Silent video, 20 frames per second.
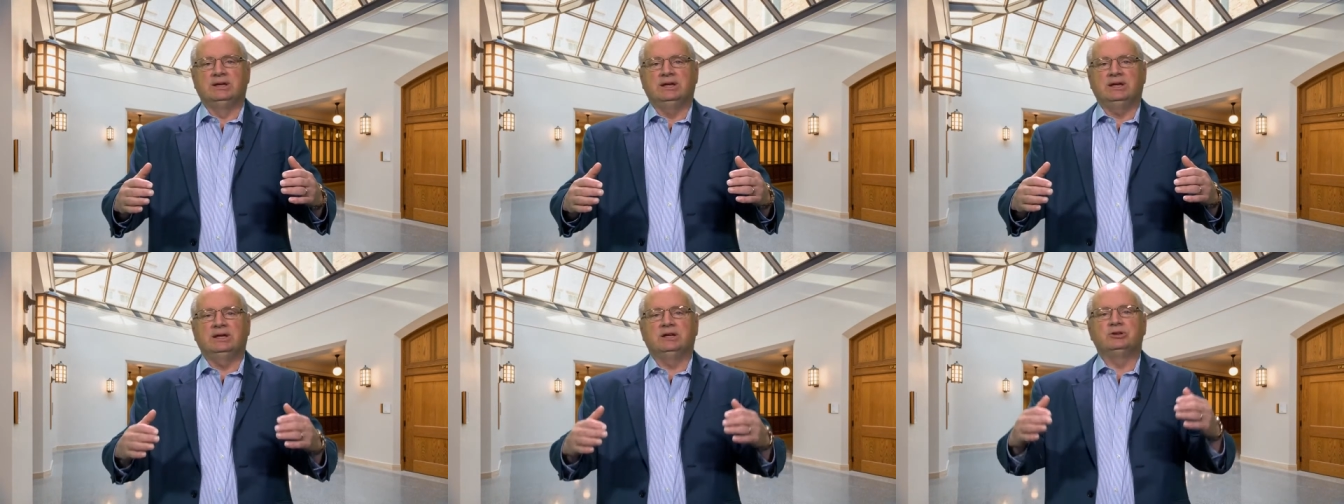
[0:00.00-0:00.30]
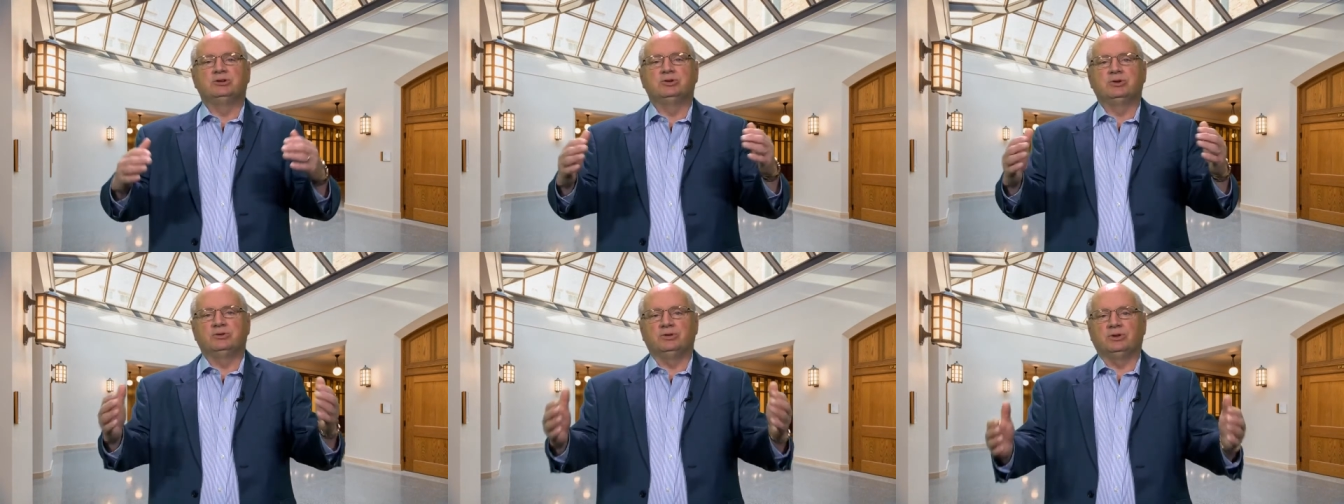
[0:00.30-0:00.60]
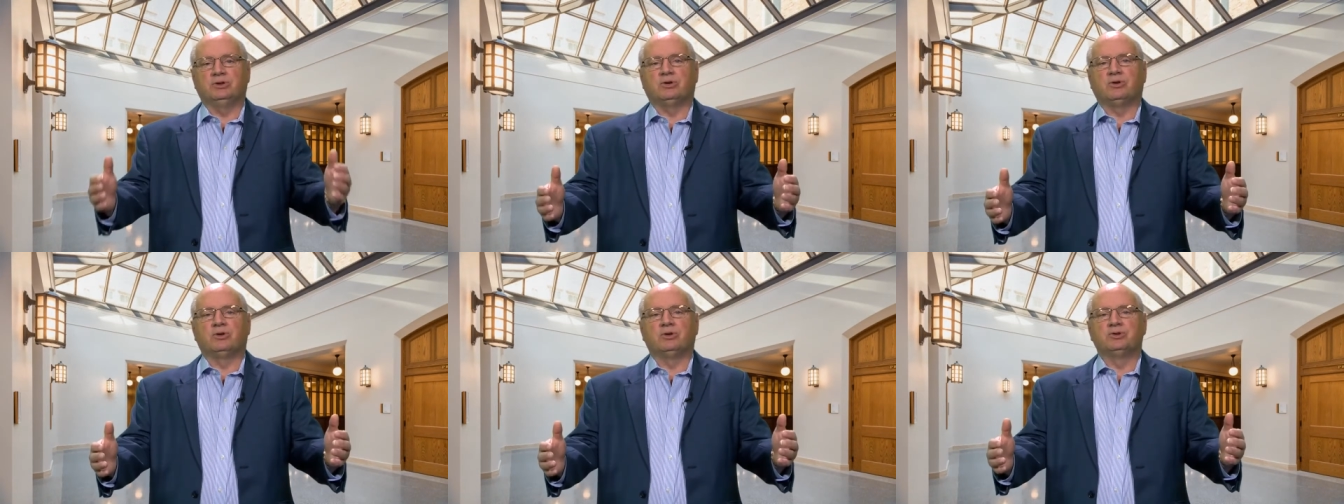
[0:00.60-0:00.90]
into the
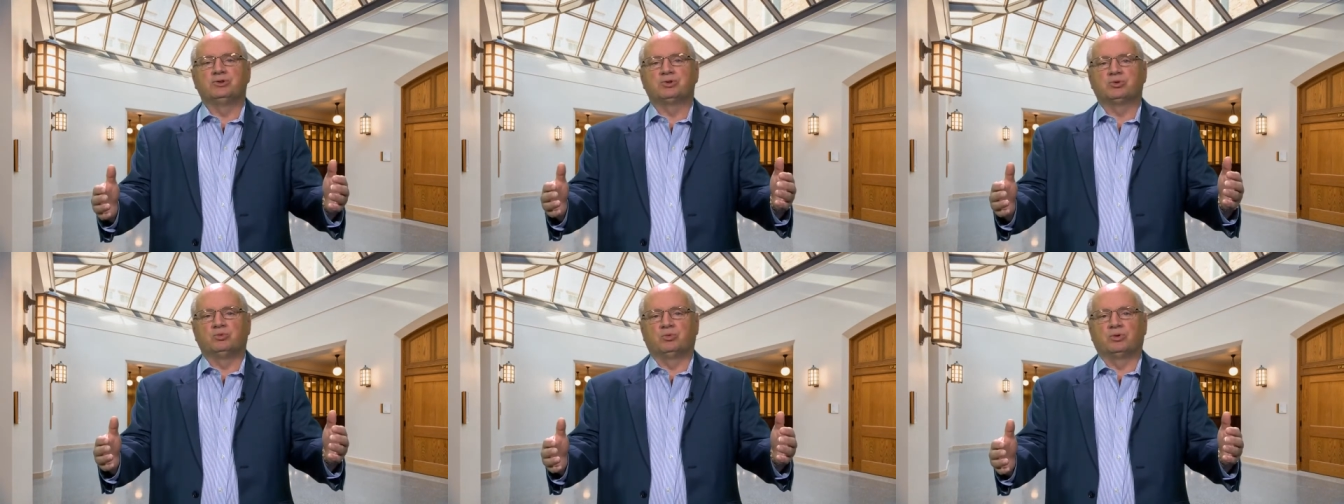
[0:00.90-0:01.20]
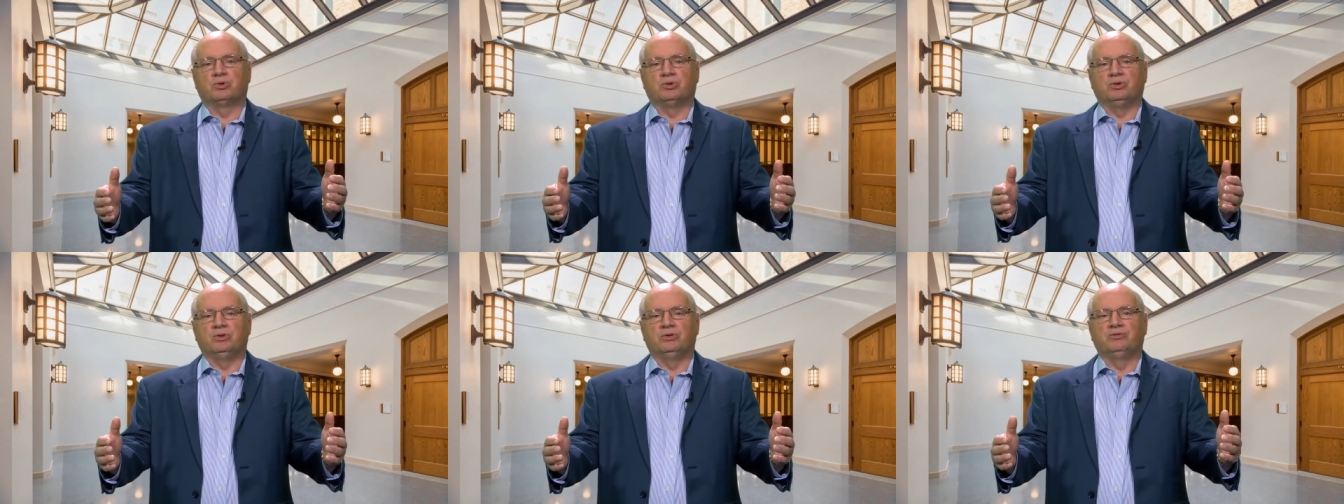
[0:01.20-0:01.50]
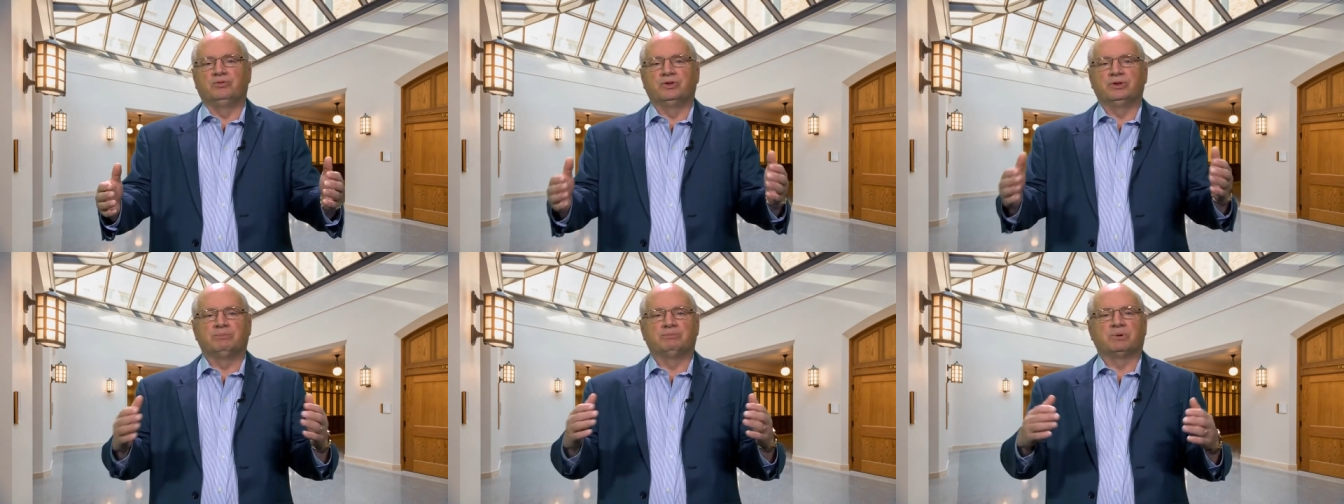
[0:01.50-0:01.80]
larger world
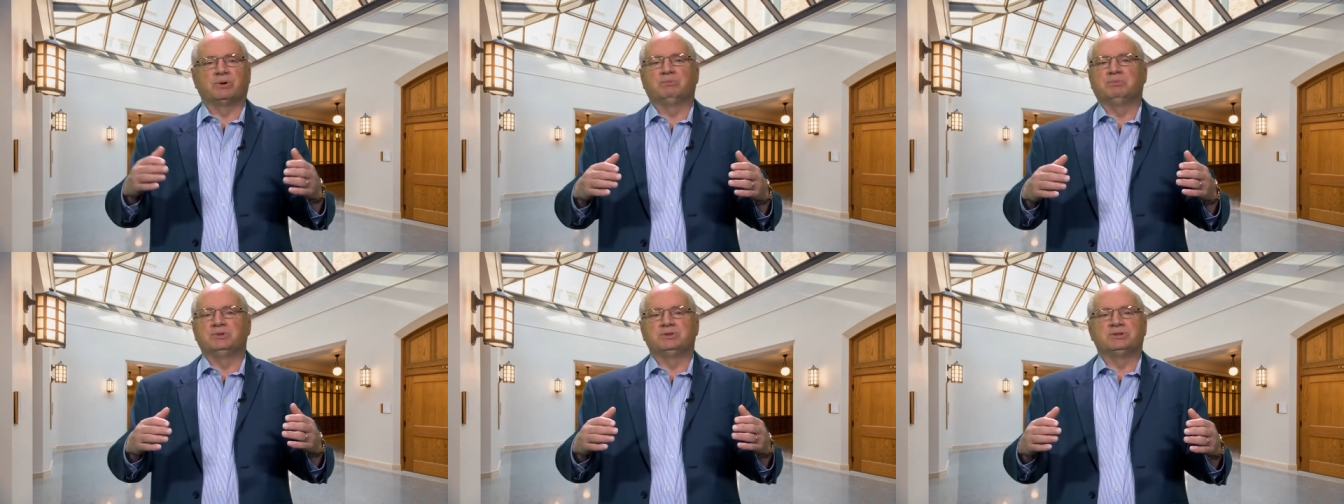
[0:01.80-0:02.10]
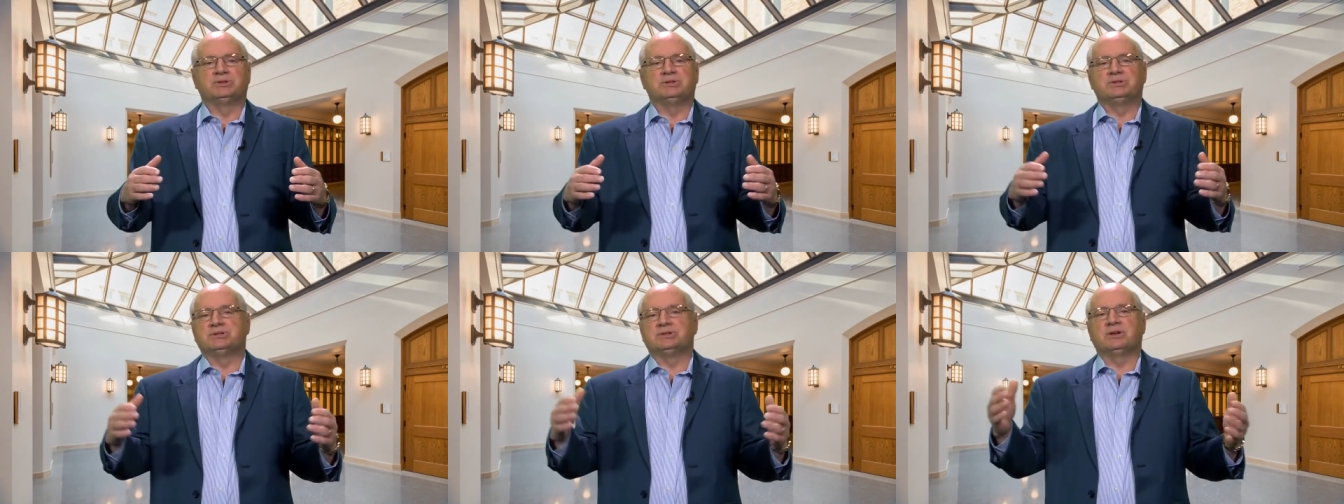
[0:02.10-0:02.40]
for the purposes